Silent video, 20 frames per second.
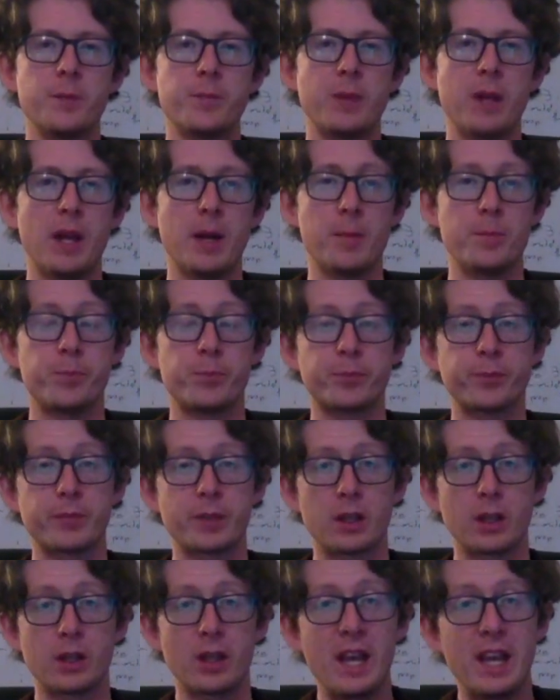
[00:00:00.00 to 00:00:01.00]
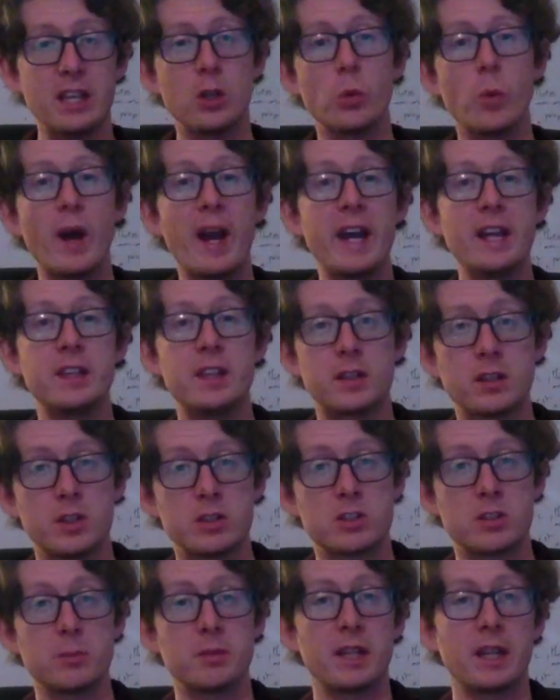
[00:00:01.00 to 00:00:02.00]
um, in the way that
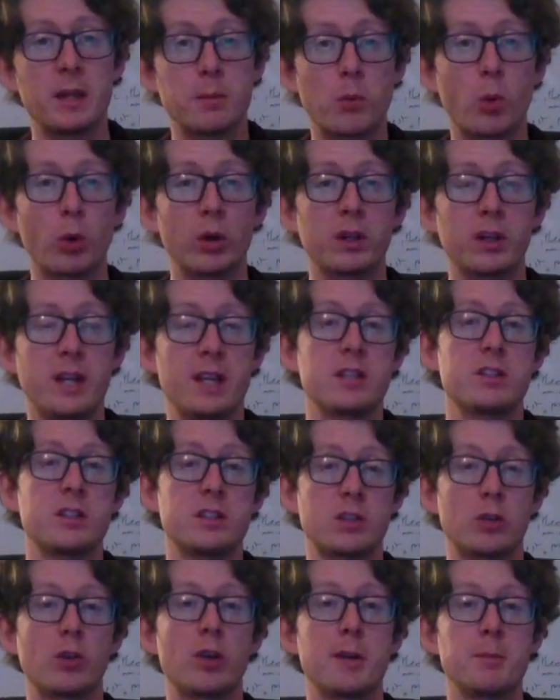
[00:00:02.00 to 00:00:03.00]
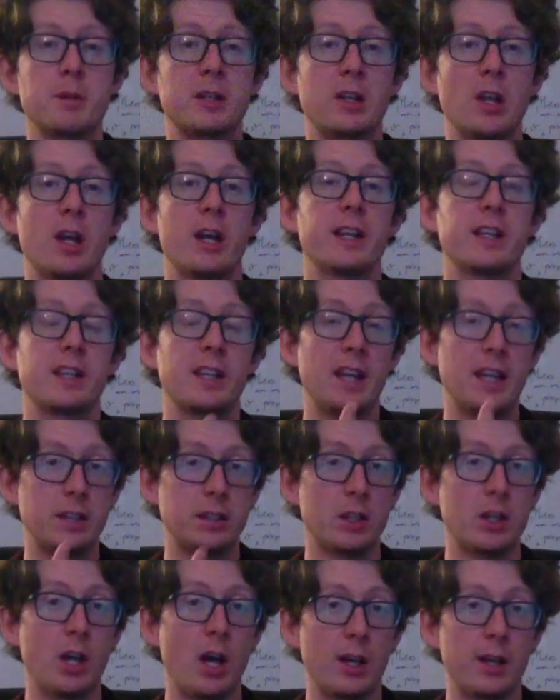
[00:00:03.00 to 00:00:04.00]
there's something importantly disagreement-like in
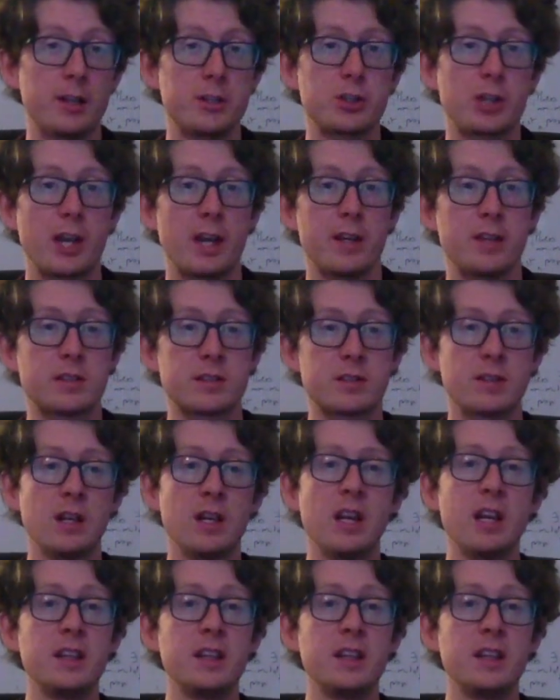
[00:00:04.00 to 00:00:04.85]
the knowledge case.